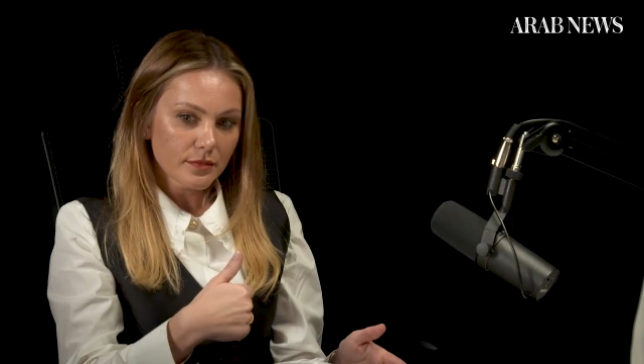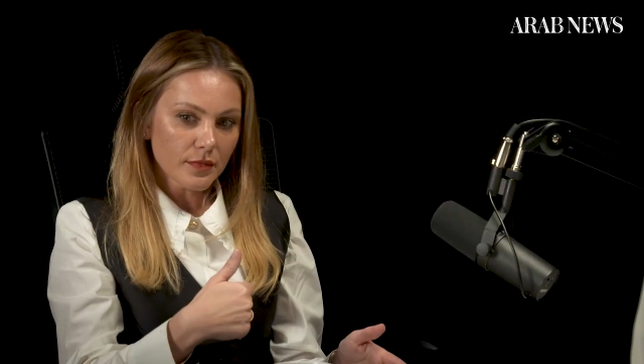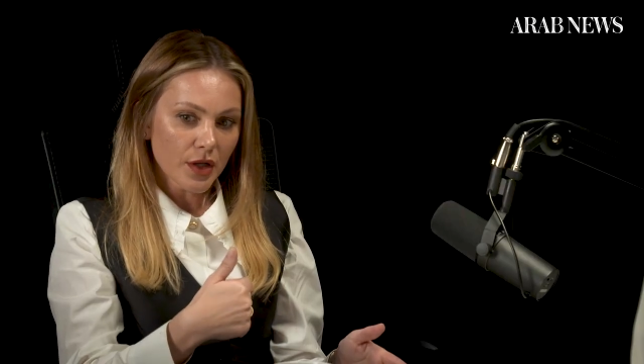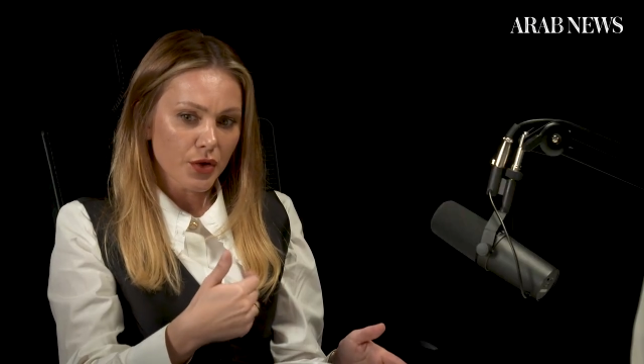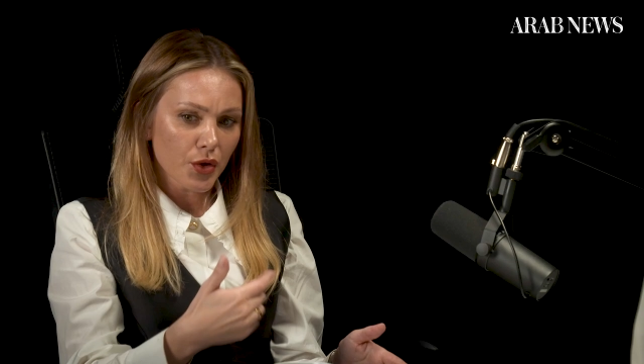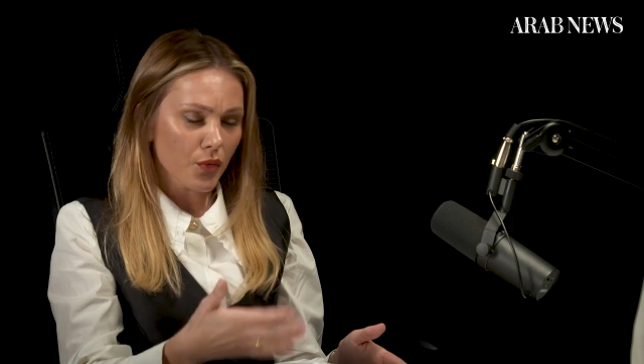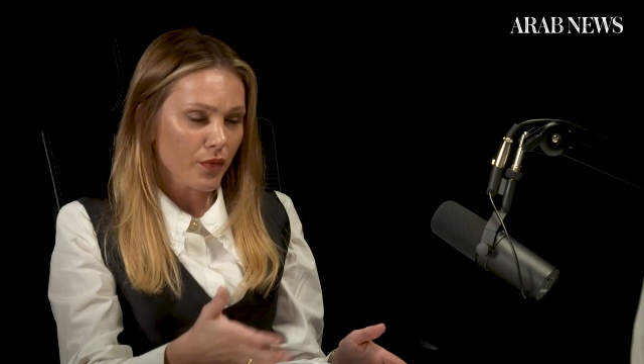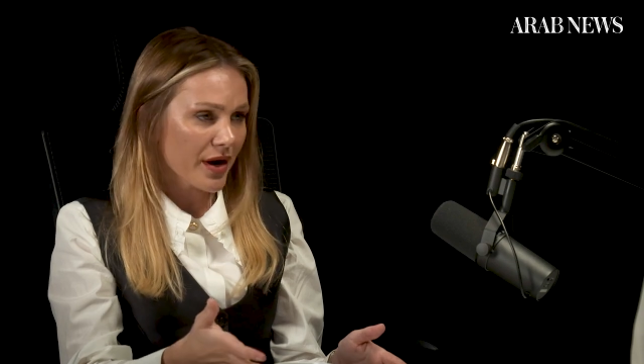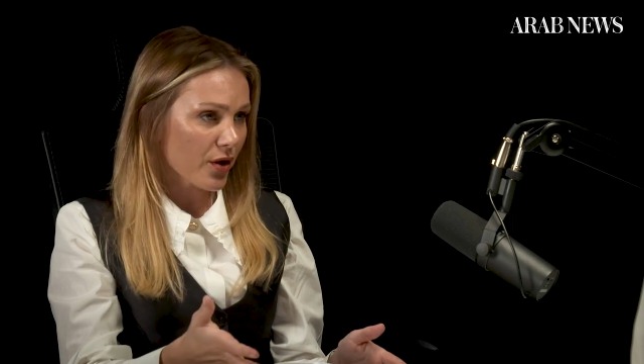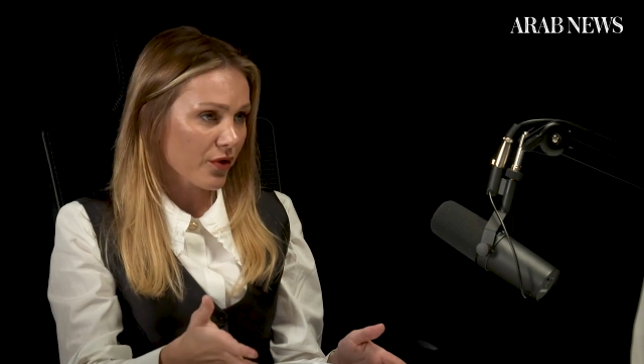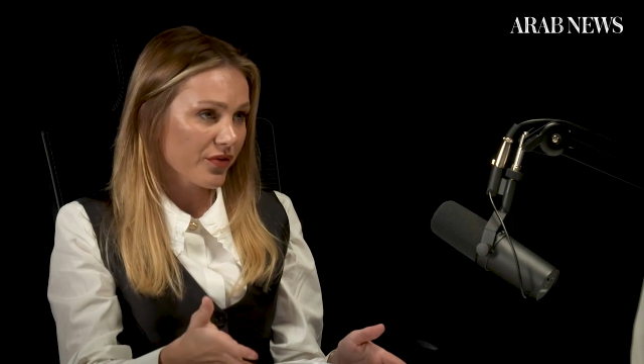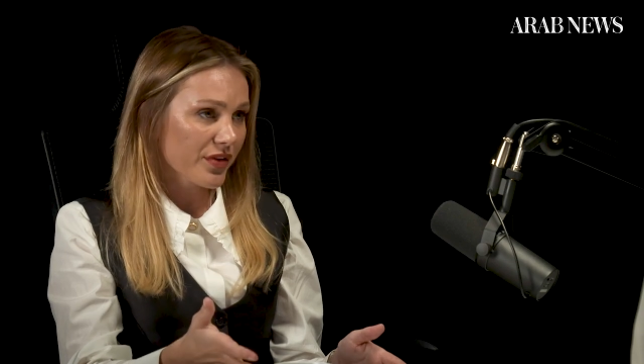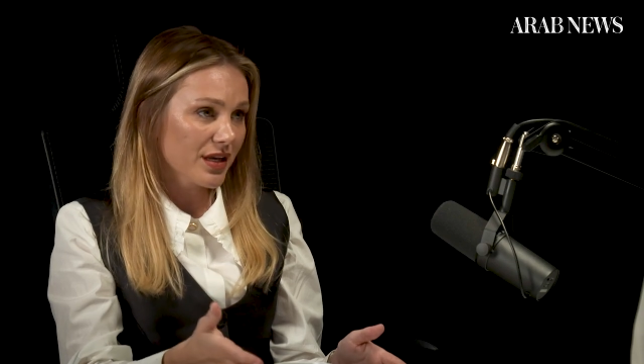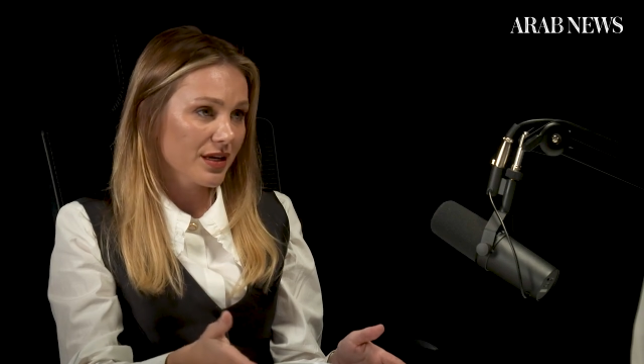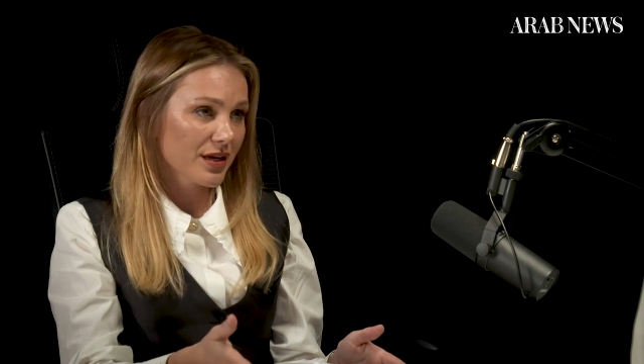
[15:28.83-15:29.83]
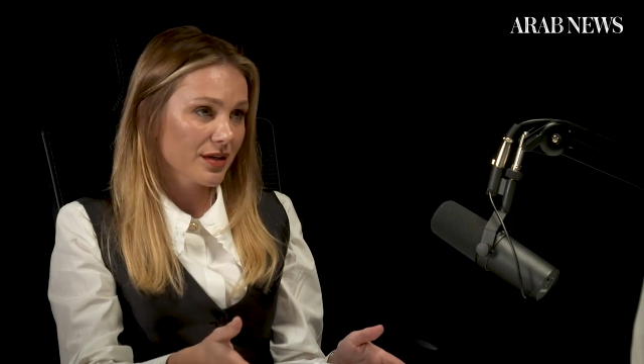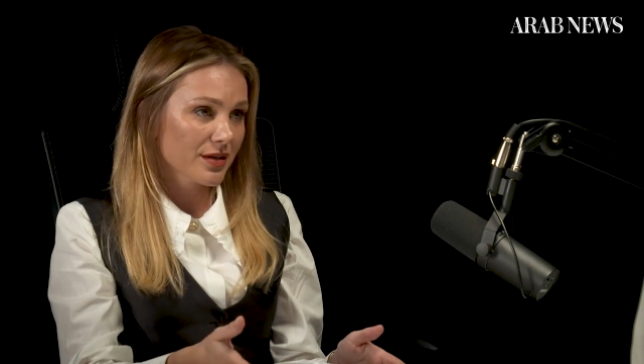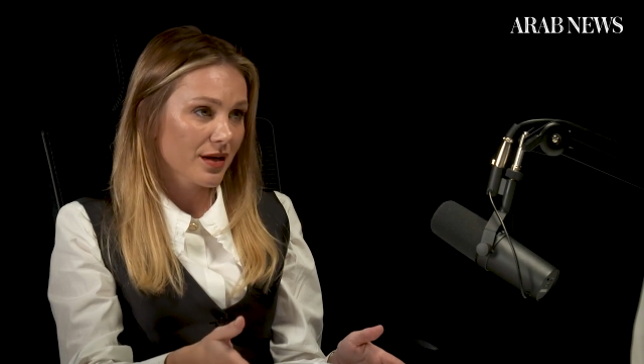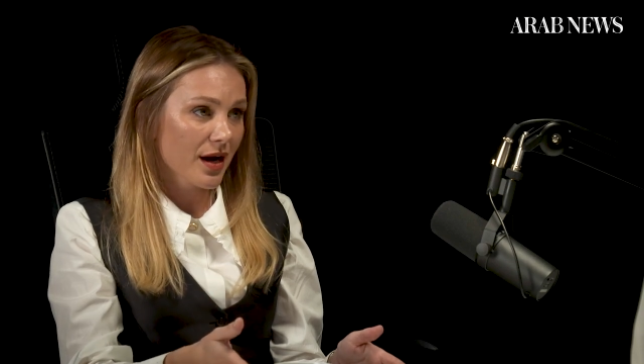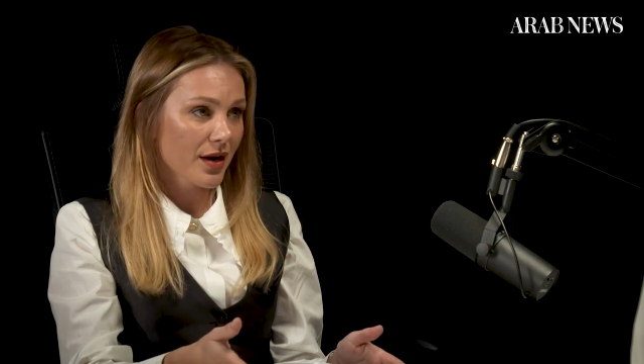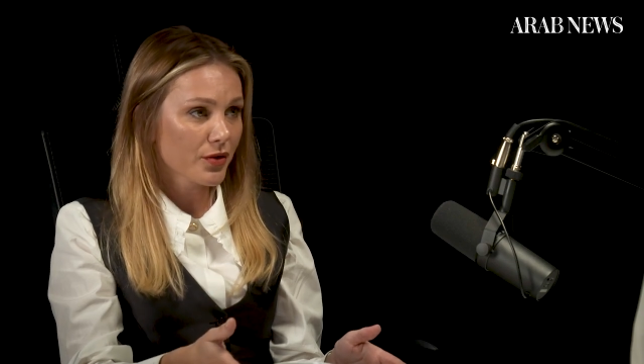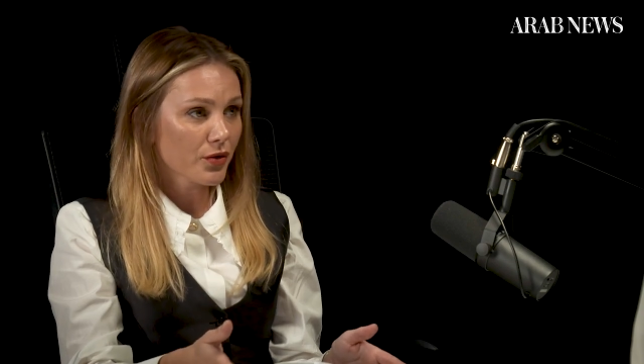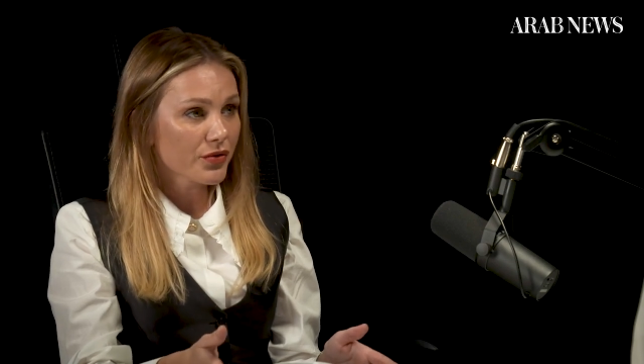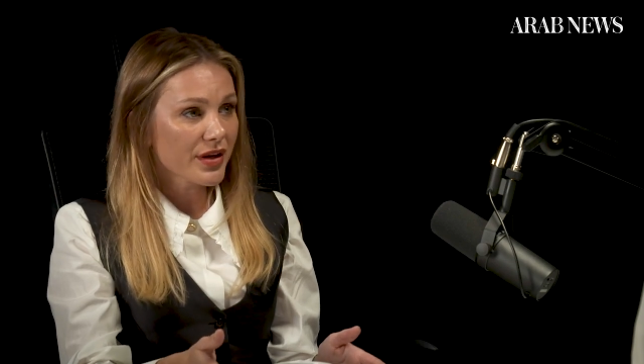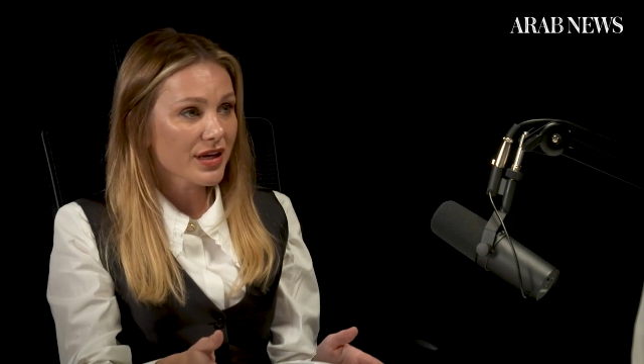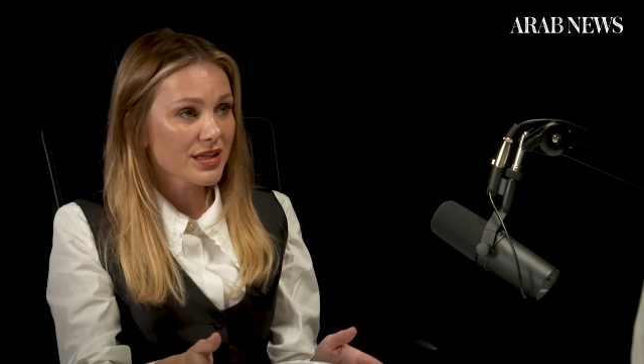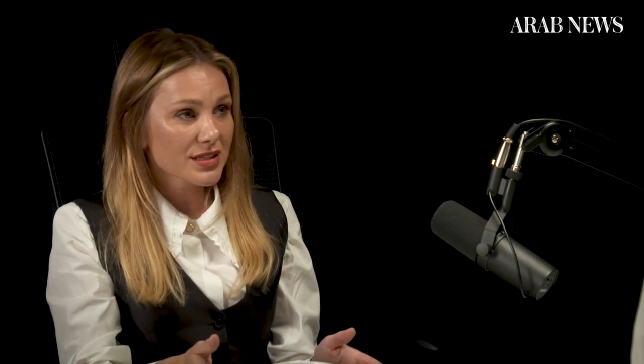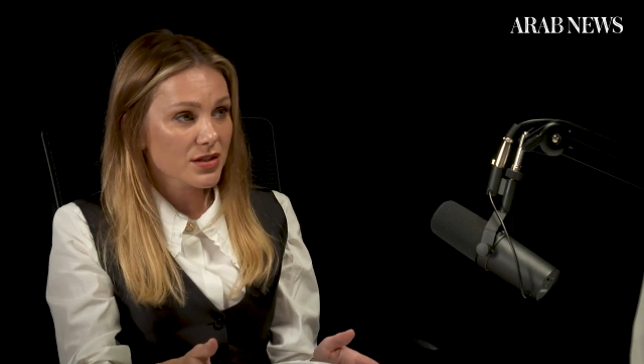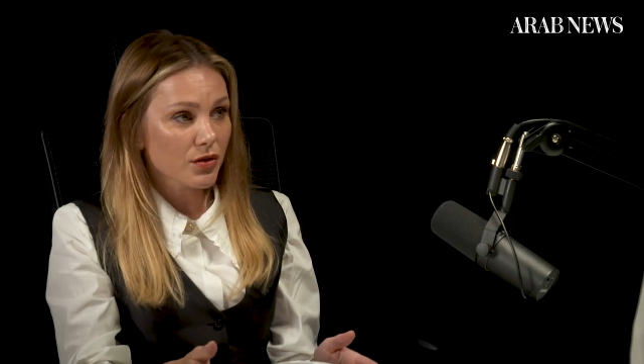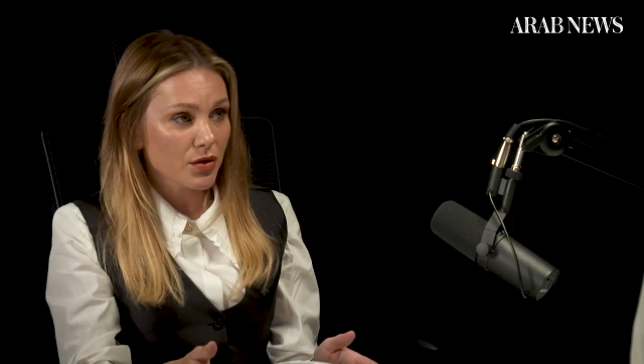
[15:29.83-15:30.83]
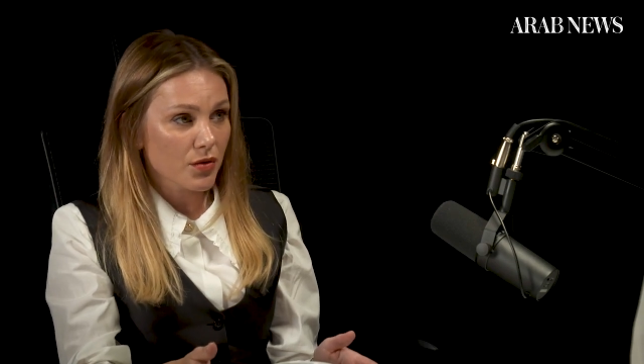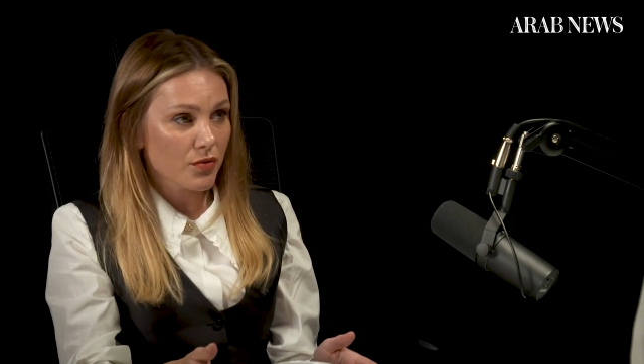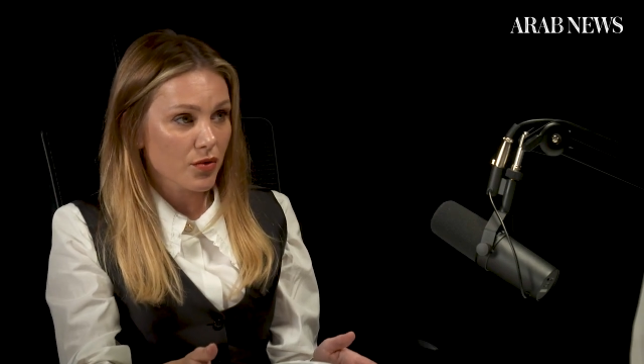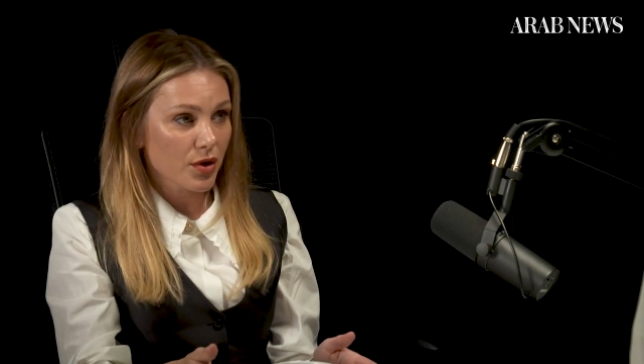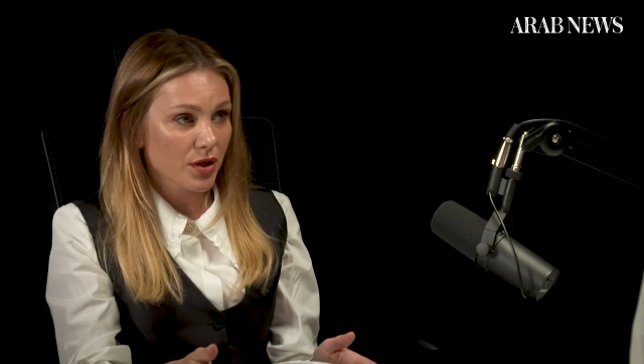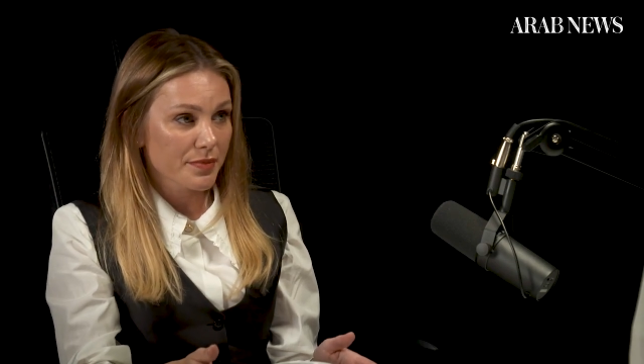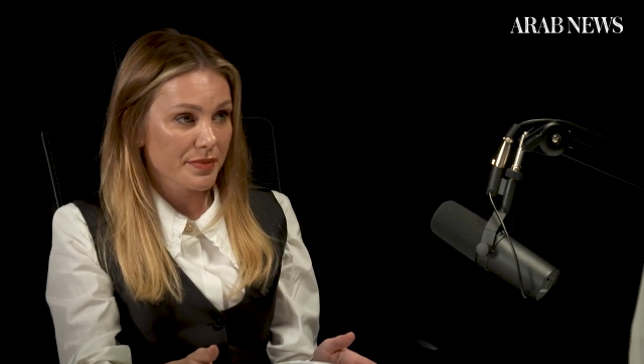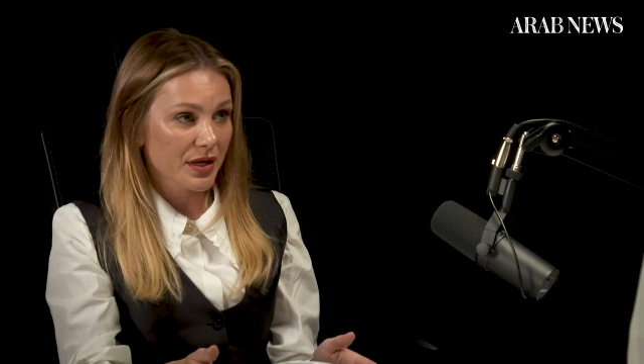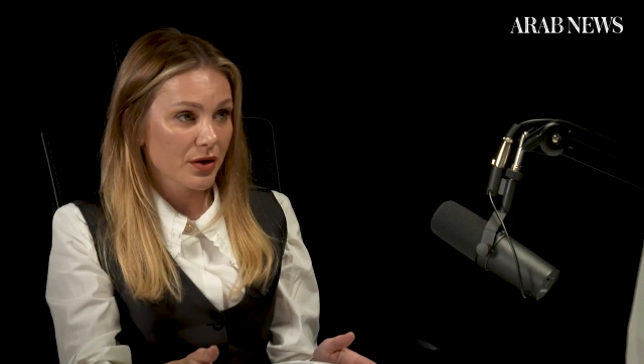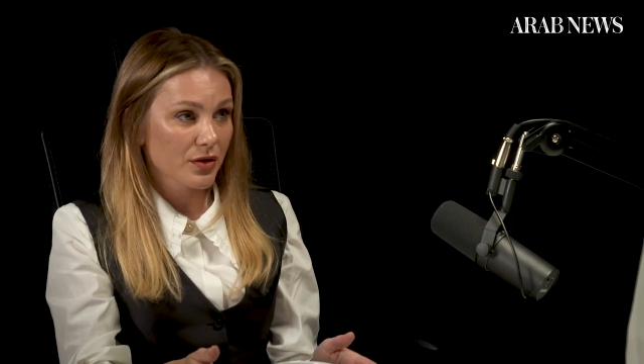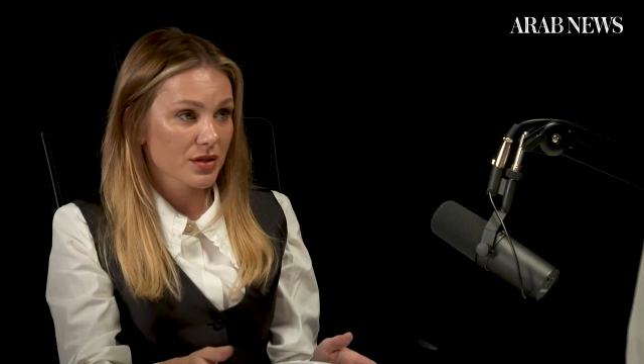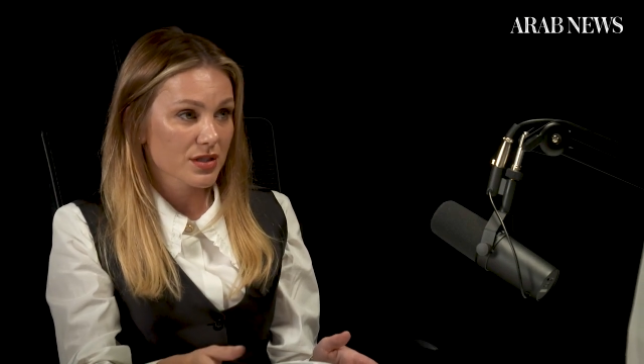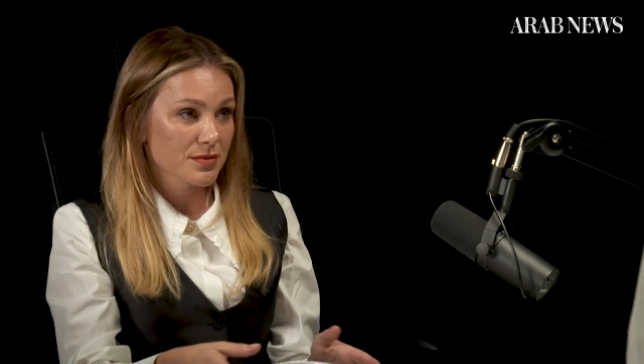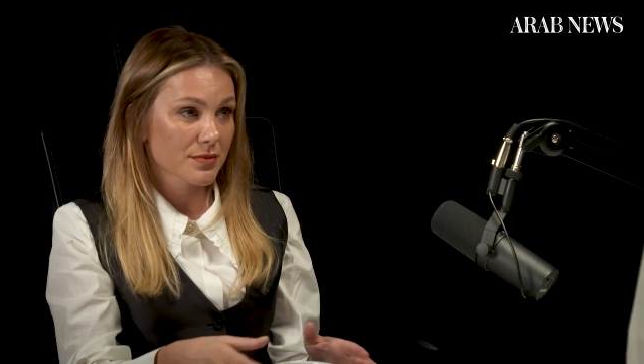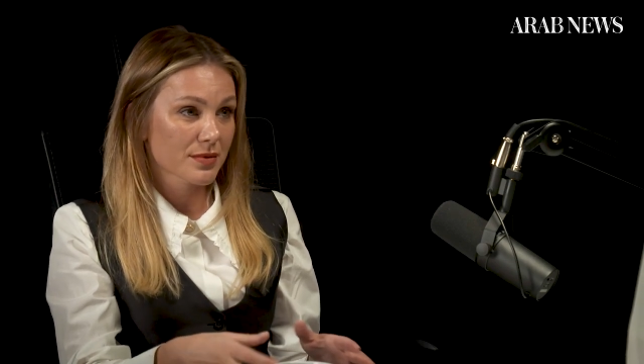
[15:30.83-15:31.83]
new way of thinking, I don't think it's going to work because